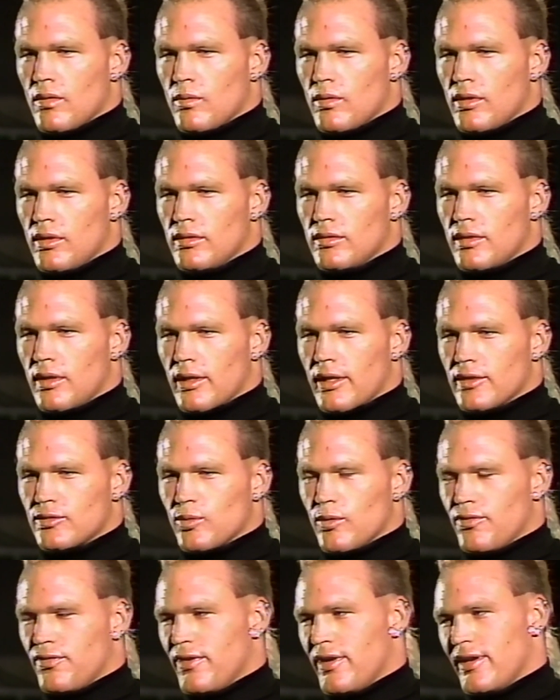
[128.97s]
Well, I guess
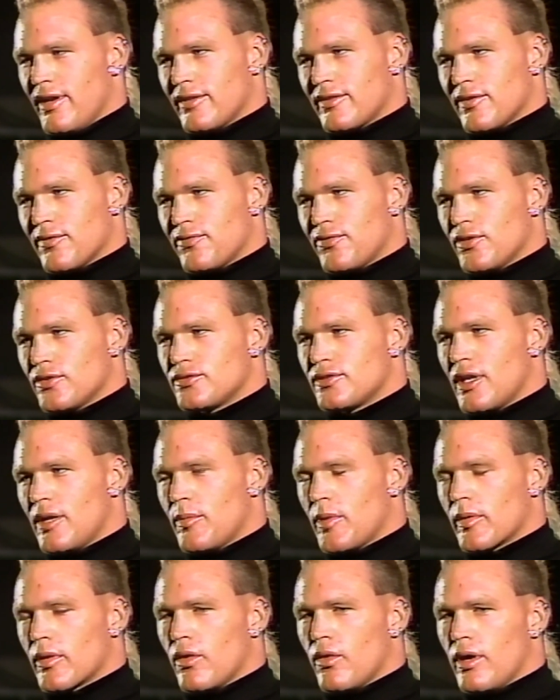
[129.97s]
we'll find out the first
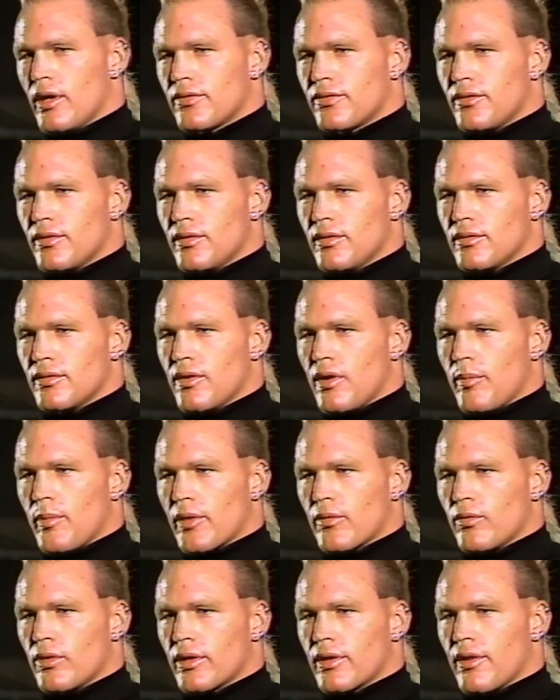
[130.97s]
time I go out there. You know, I'm
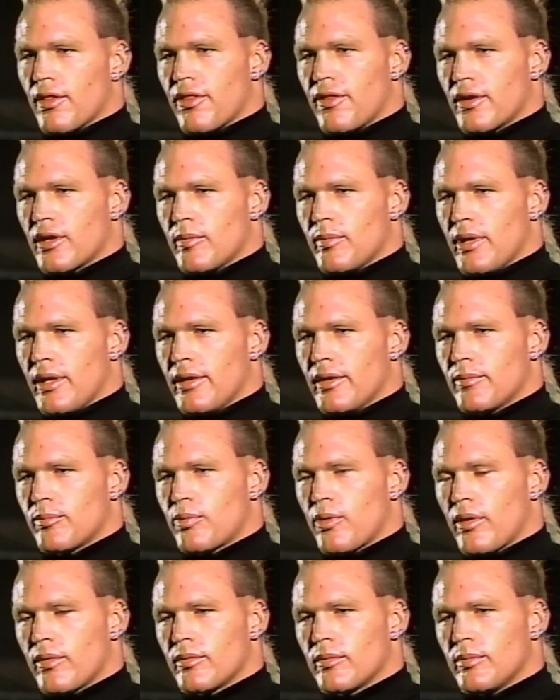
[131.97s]
not really going to think about it.
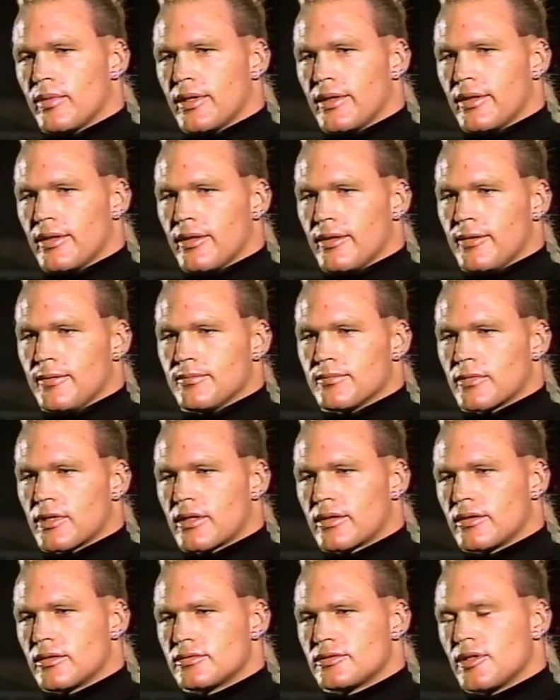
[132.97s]
Probably
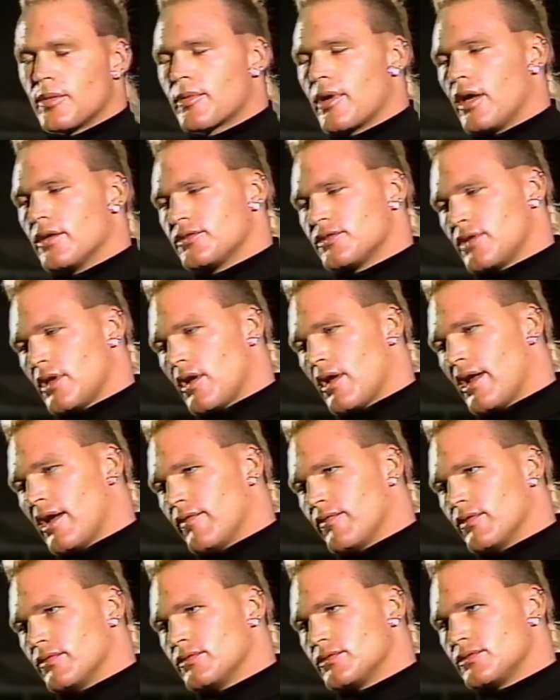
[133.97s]
subconsciously I'll
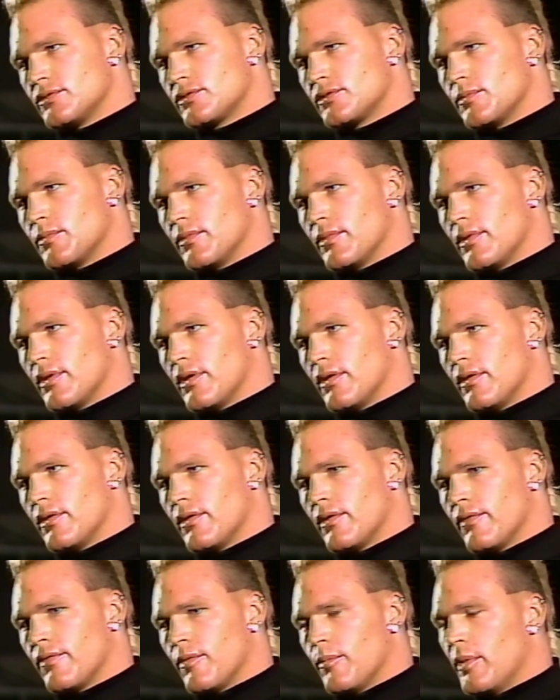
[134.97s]
have some
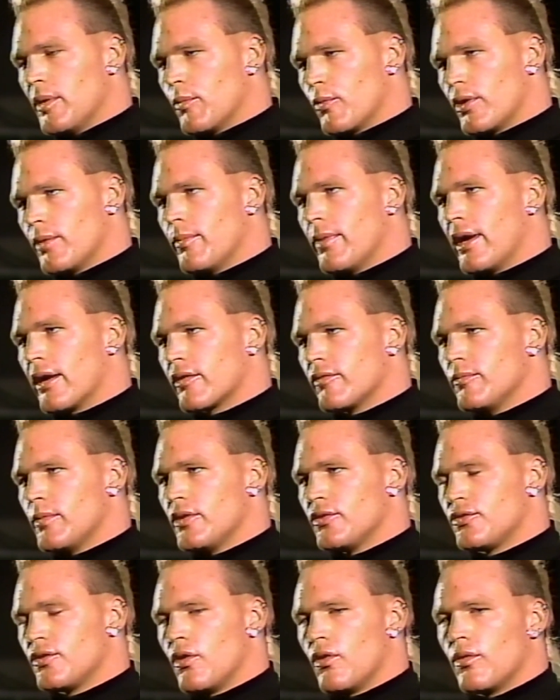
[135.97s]
of the memory back of
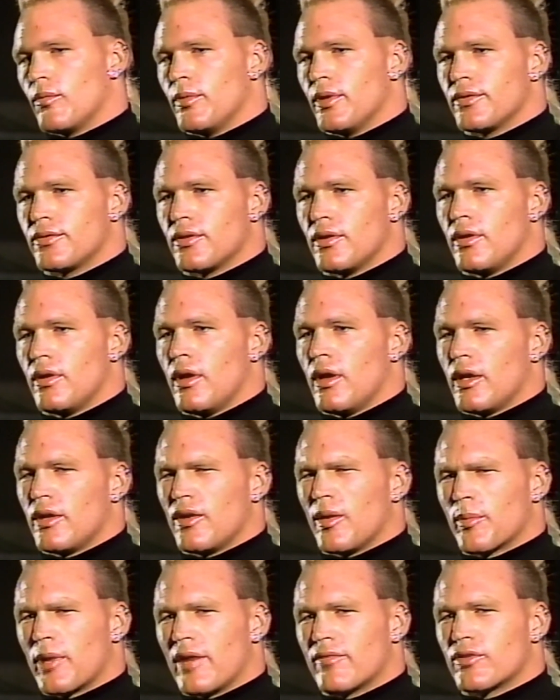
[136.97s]
my shoulder, but I'm
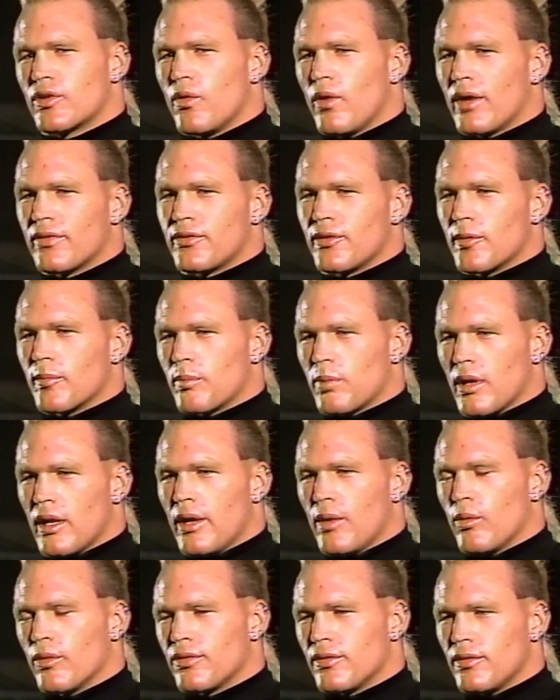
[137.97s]
going to have to go out there and
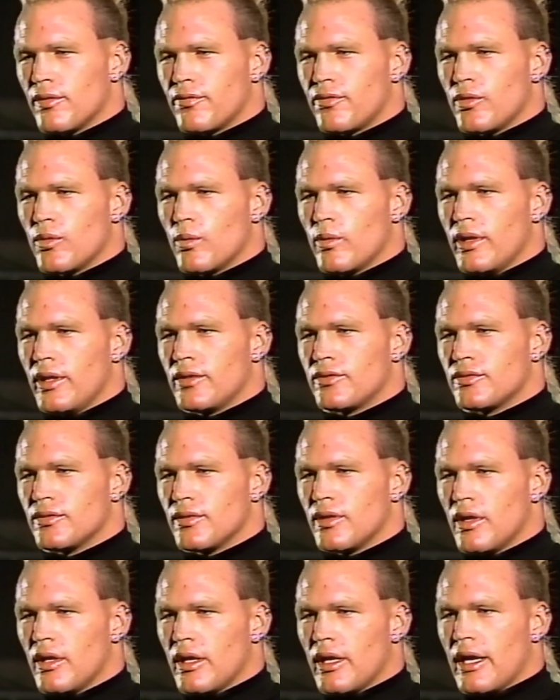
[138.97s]
play with it a few weeks,
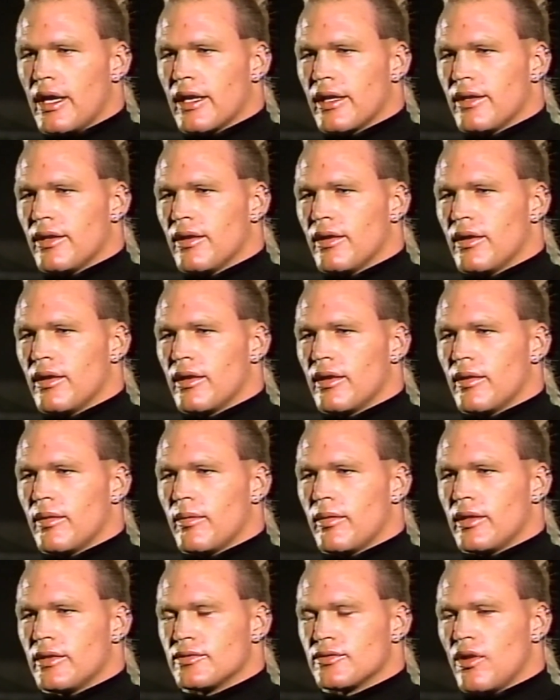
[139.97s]
and
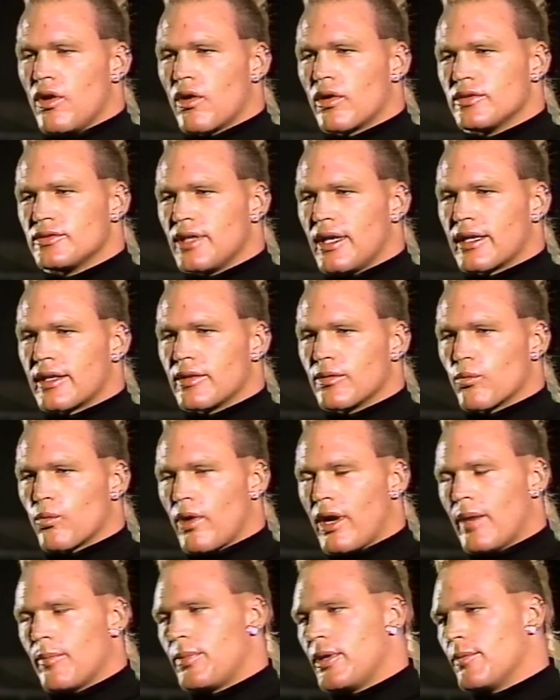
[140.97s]
as long as I can
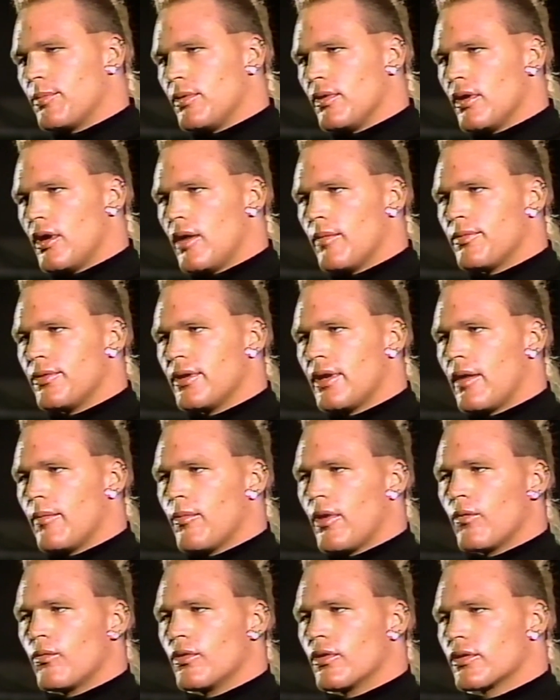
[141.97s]
wrap people up, then
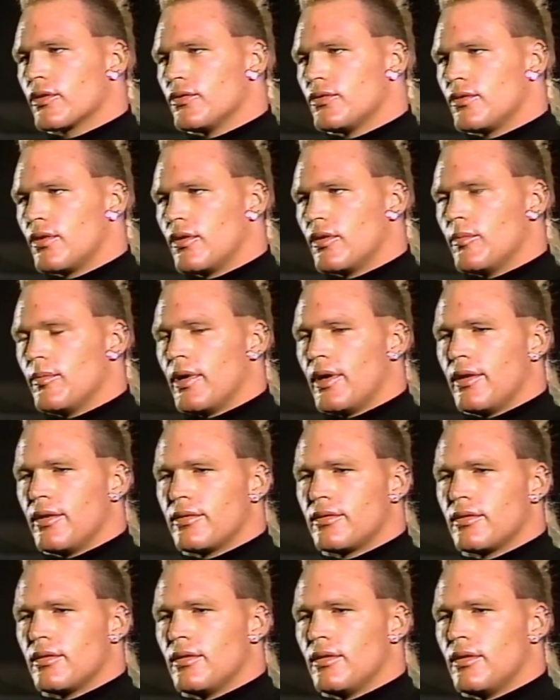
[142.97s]
I'm not real concerned about it.